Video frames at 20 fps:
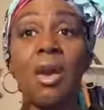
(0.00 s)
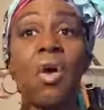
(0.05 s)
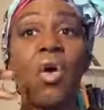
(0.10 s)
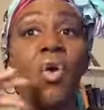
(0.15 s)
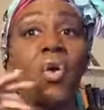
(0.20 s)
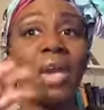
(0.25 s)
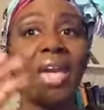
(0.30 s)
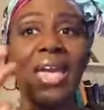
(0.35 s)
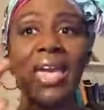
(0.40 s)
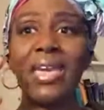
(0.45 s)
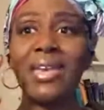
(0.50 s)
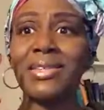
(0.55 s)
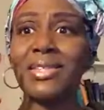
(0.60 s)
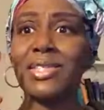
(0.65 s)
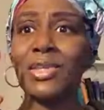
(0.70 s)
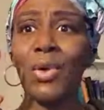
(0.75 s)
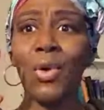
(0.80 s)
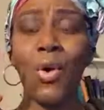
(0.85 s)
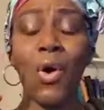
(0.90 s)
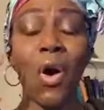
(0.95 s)
Okay,
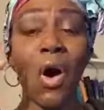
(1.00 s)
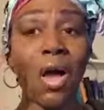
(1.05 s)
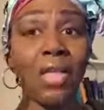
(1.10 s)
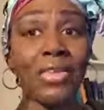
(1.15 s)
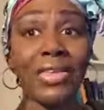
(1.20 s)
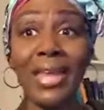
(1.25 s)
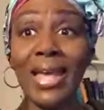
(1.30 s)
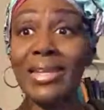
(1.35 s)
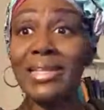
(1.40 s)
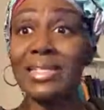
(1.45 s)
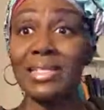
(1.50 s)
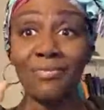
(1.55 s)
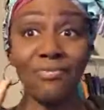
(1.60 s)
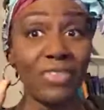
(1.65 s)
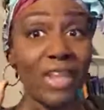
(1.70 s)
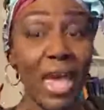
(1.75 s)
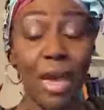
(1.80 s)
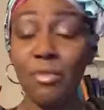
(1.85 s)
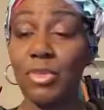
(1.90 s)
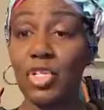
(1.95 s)
so all of that is
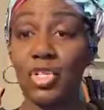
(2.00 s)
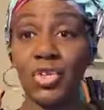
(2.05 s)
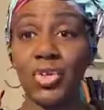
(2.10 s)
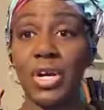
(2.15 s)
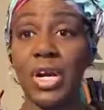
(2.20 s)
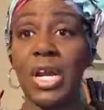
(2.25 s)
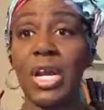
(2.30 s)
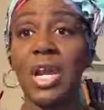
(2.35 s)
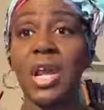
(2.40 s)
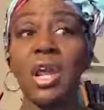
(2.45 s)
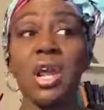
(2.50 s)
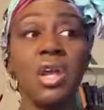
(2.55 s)
inflammatory.